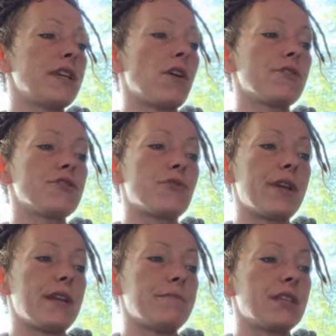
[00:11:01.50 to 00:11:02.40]
in our
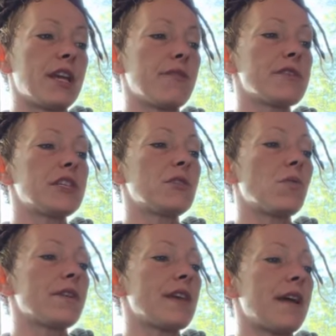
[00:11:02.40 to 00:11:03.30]
dreams can
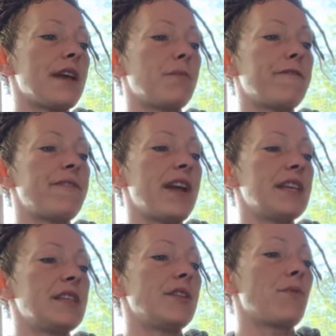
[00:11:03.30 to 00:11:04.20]
restore that animal
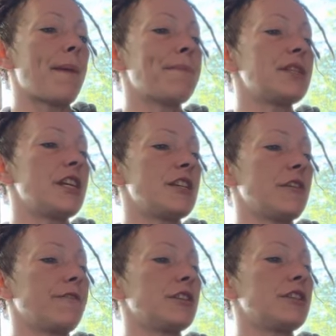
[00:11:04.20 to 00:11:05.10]
faith in the
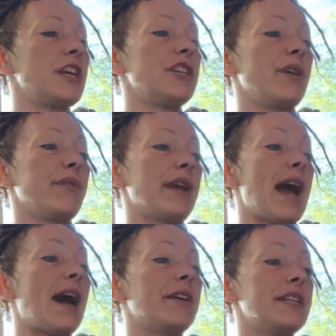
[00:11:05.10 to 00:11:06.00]
repetition of continuing
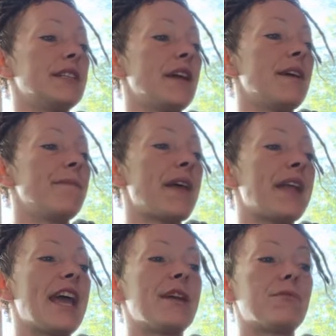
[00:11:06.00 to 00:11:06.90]
realities,
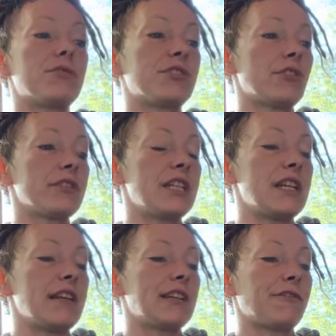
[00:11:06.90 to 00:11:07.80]
that animal
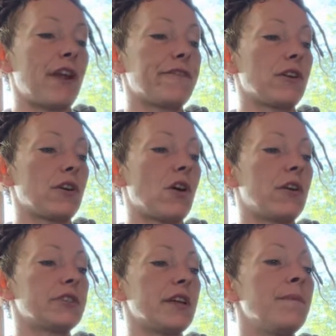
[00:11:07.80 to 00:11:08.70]
certainty, as Frankfort
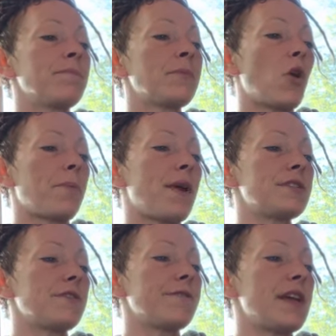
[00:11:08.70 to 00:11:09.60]
calls it, or
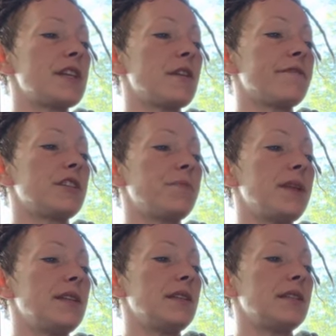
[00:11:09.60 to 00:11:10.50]
preservation of the
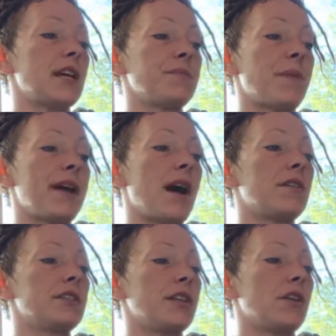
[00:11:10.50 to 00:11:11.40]
species, as
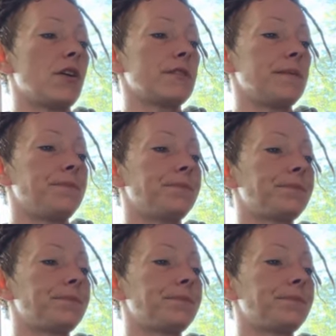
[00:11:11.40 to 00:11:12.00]
biology calls it.